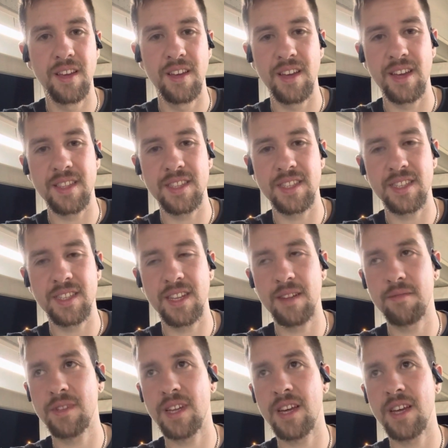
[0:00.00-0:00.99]
at the
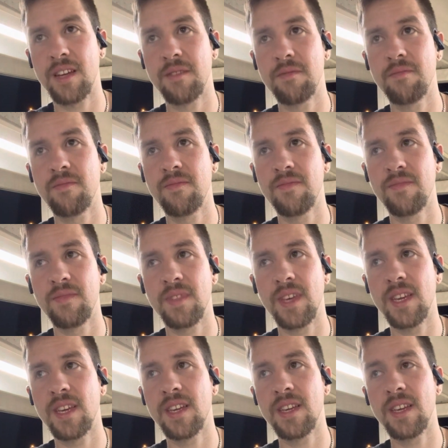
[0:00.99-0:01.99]
same time.
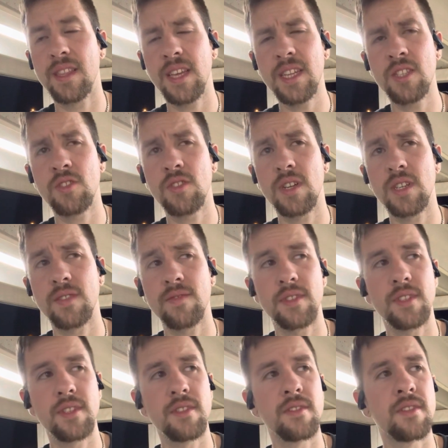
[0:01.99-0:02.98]
And that's stressful
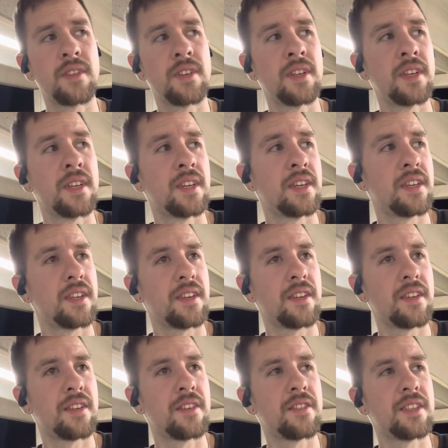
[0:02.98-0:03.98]
too. You
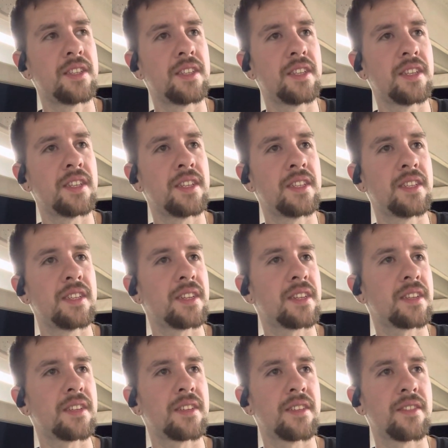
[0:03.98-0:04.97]
know,
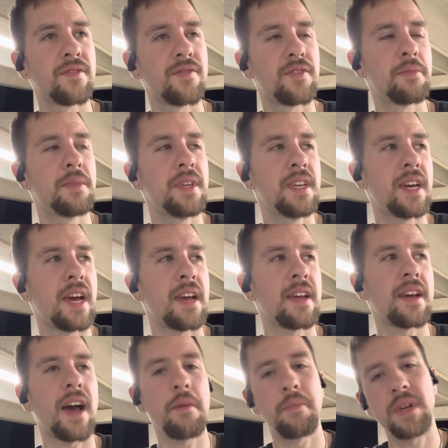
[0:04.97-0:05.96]
for me,
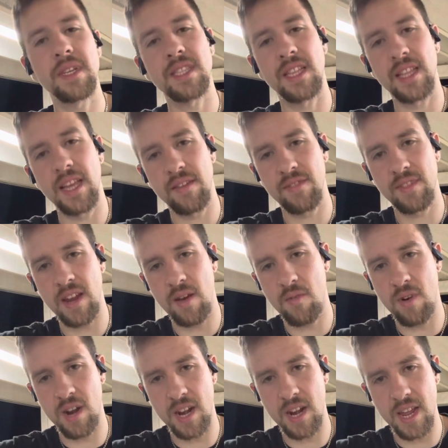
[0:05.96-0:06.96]
I picked the life that I
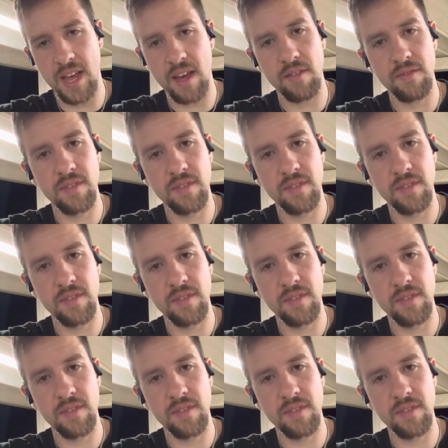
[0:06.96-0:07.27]
want to have.